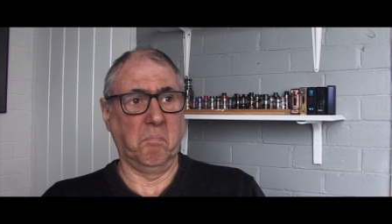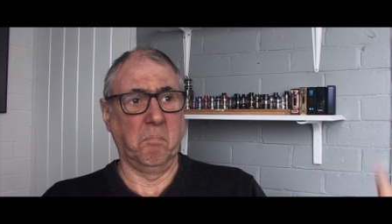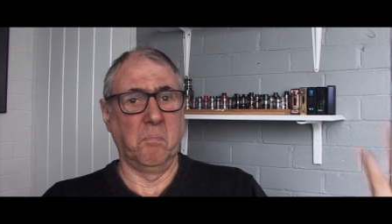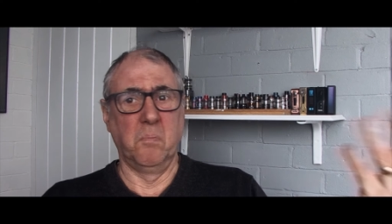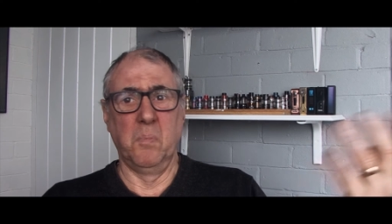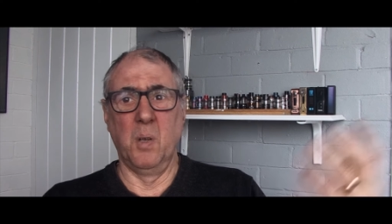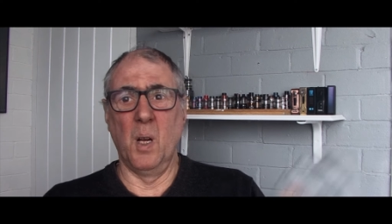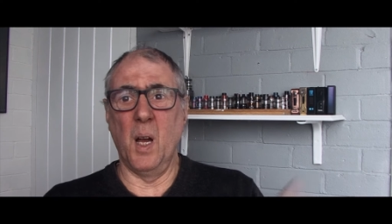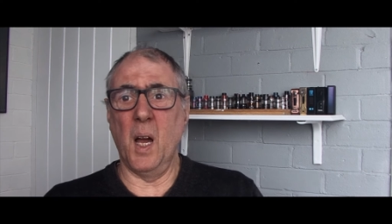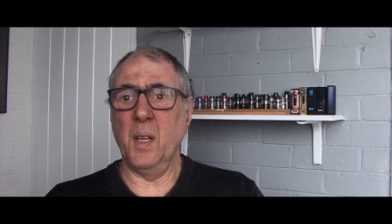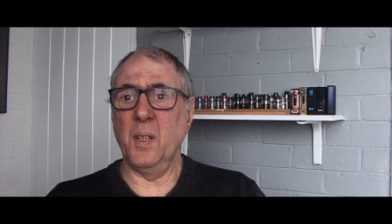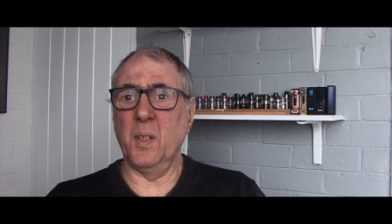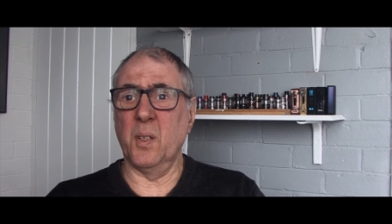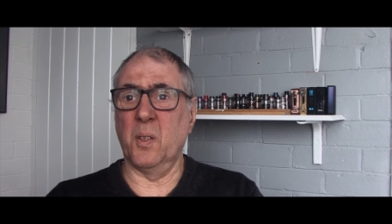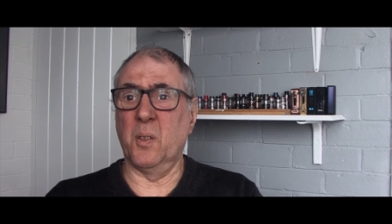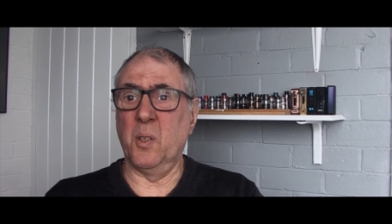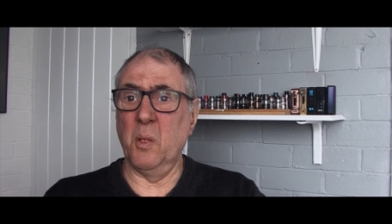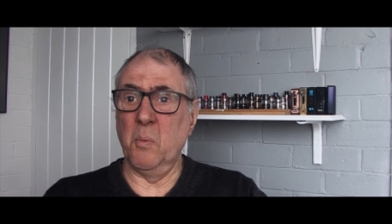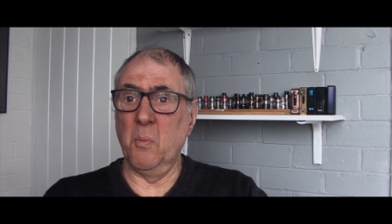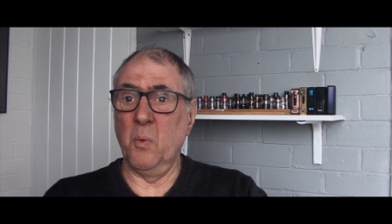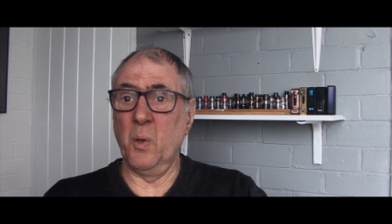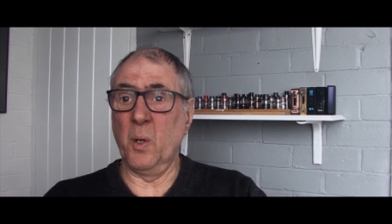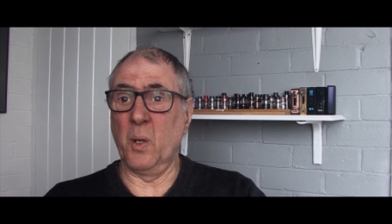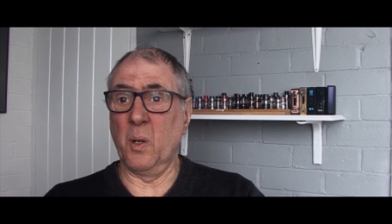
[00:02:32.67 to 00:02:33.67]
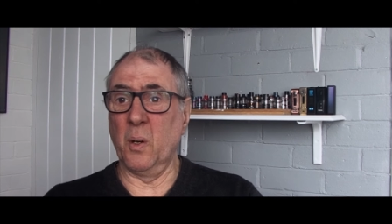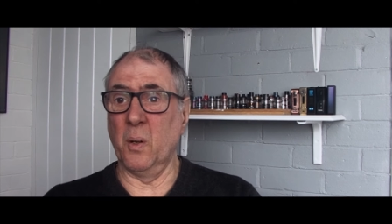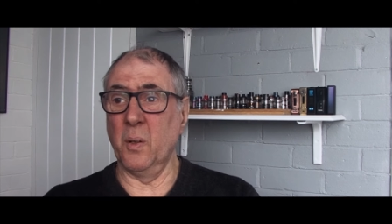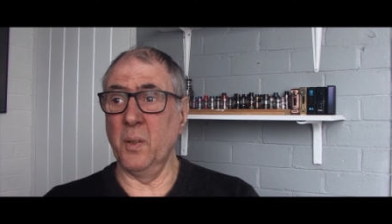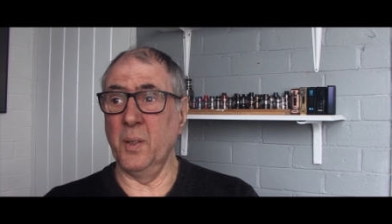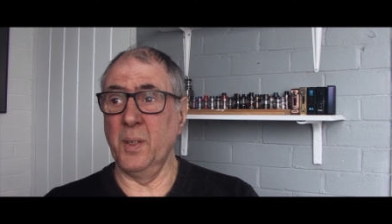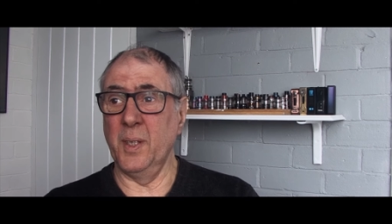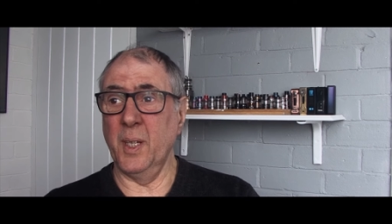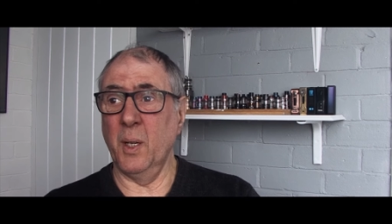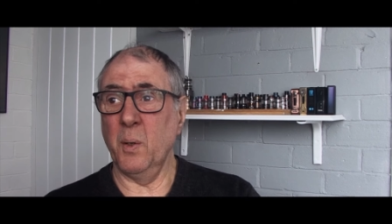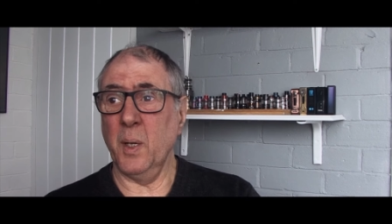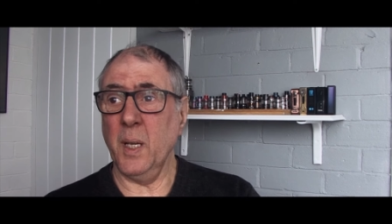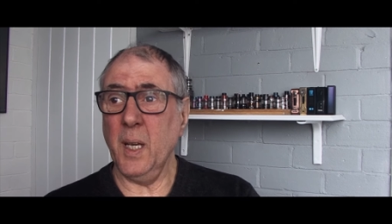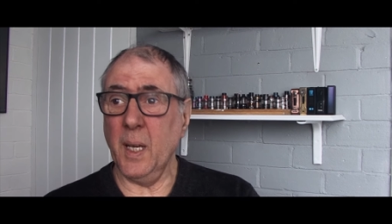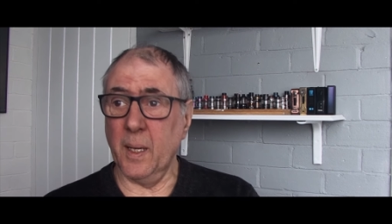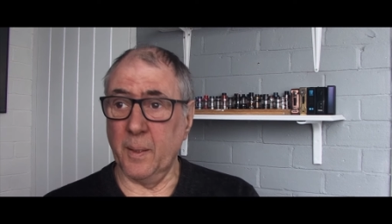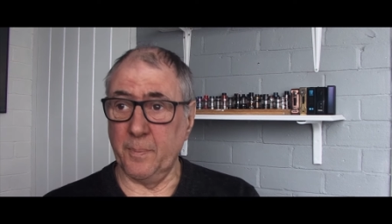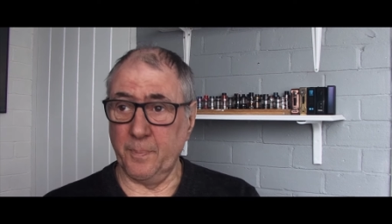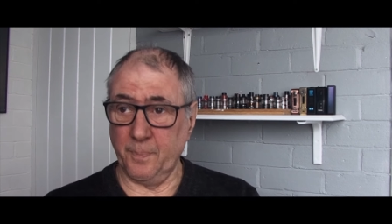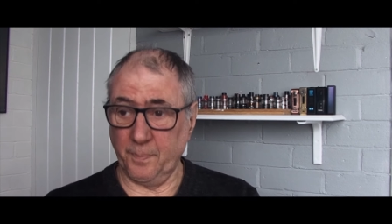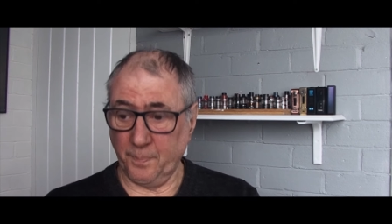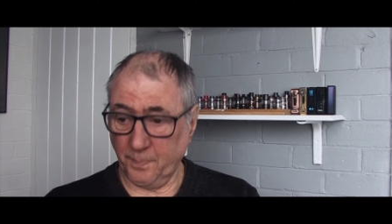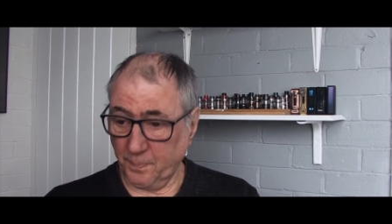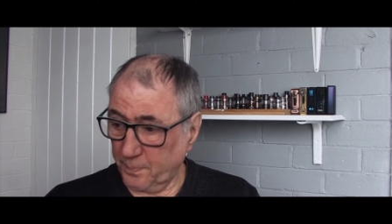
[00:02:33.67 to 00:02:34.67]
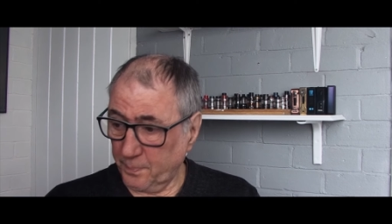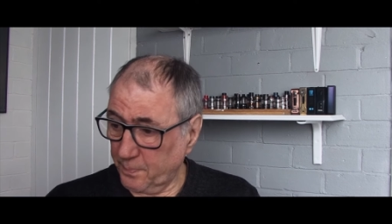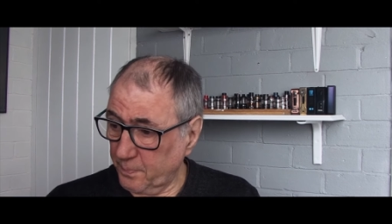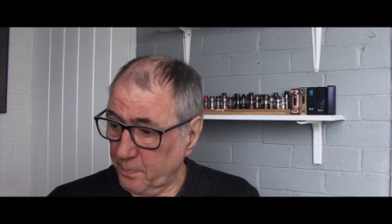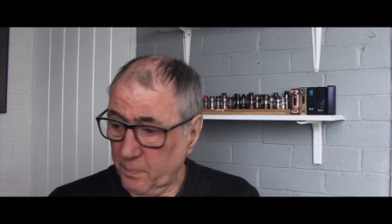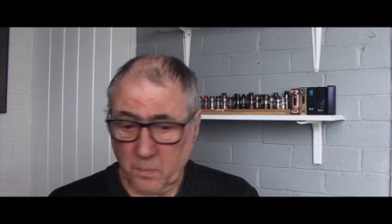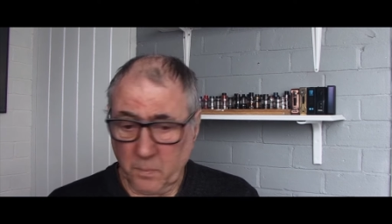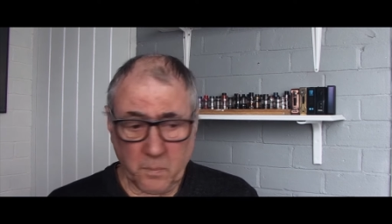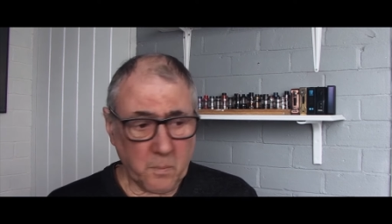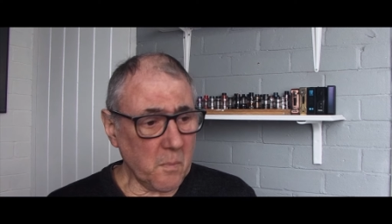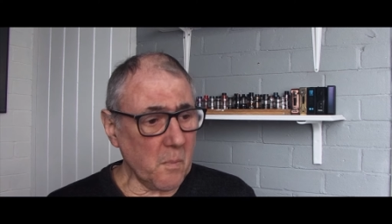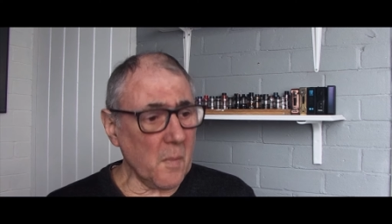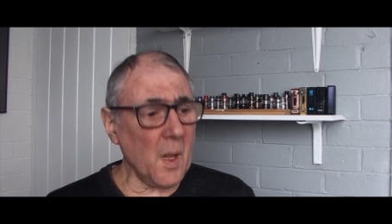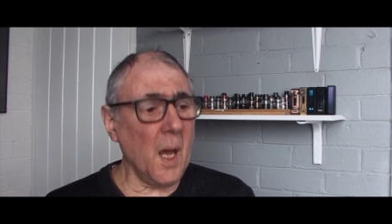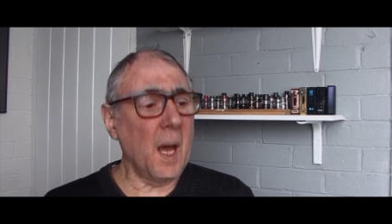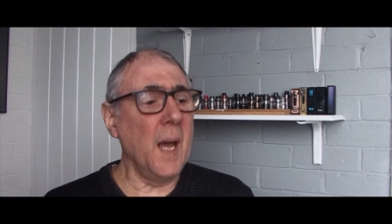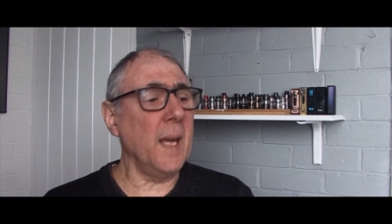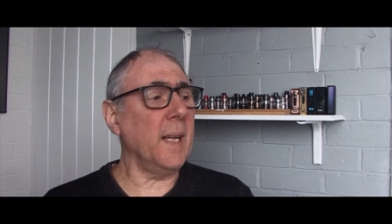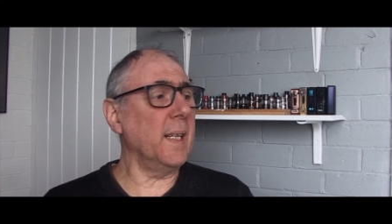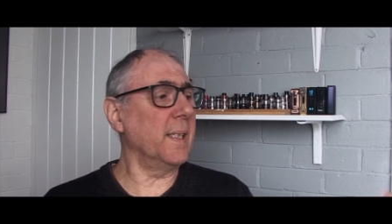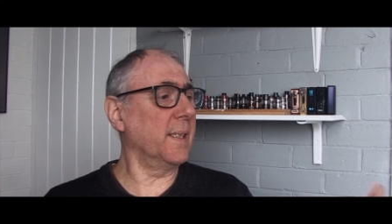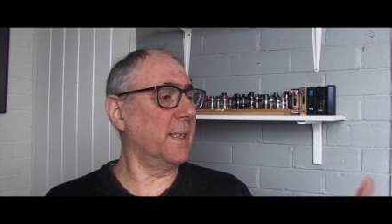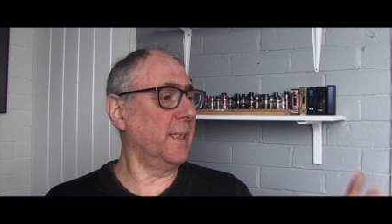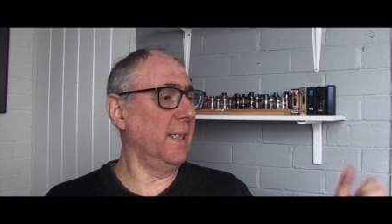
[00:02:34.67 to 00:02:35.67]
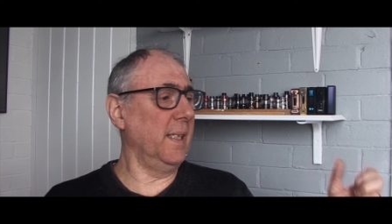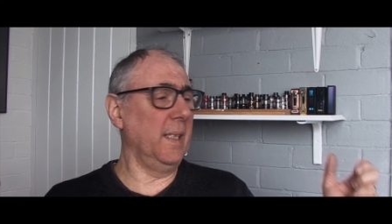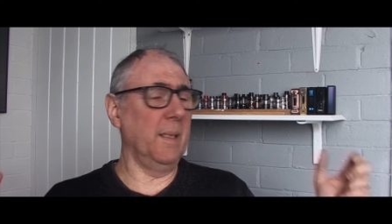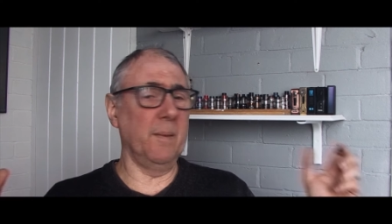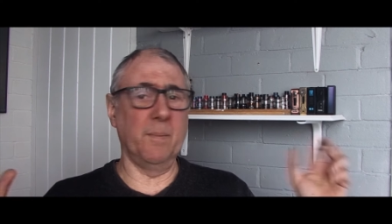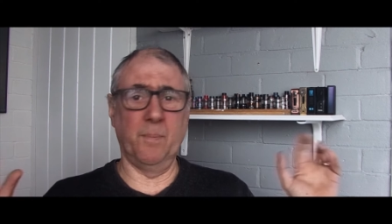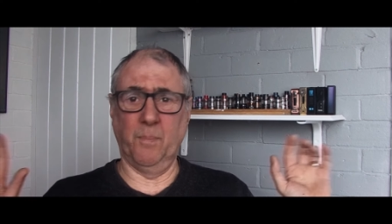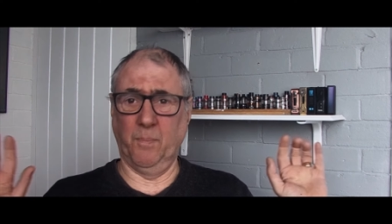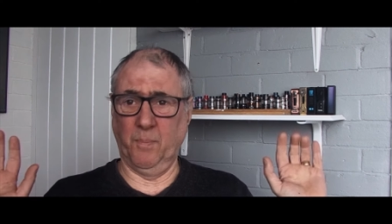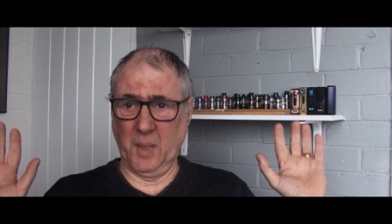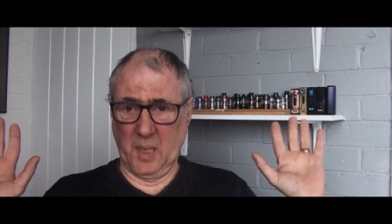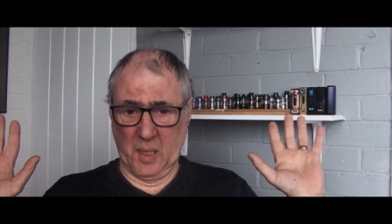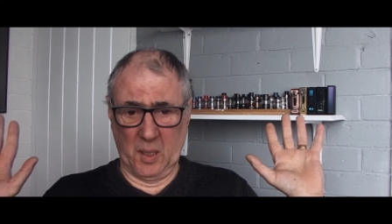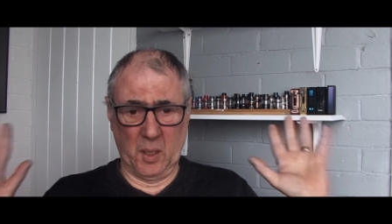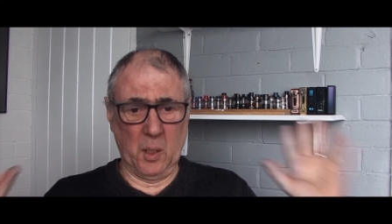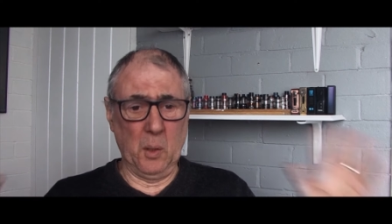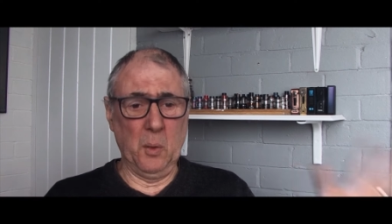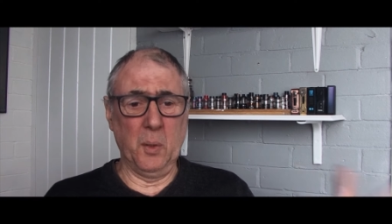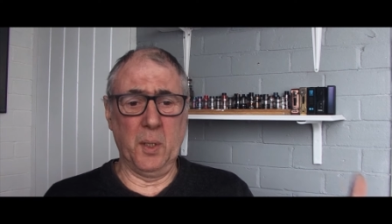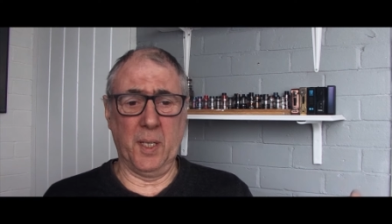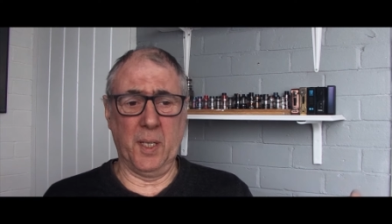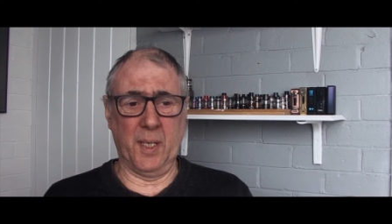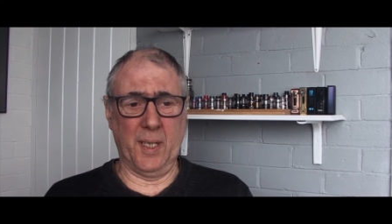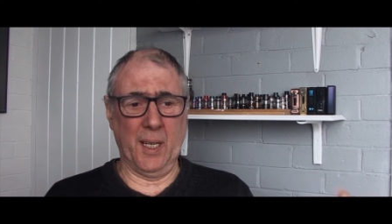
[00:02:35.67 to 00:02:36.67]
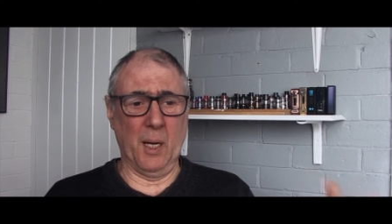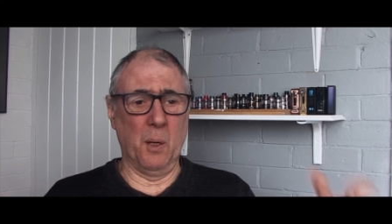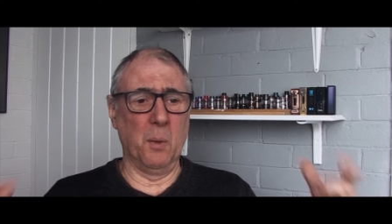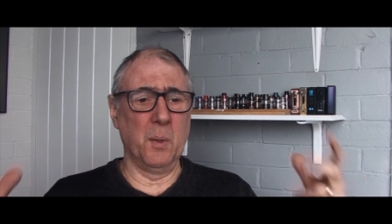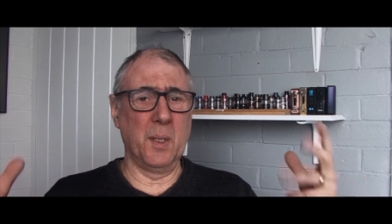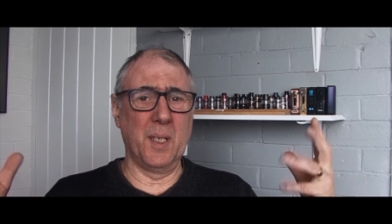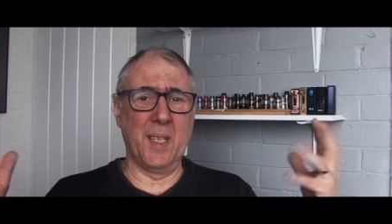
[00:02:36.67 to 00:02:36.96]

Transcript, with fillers: and just do recordings out here like I say, excuse the sound.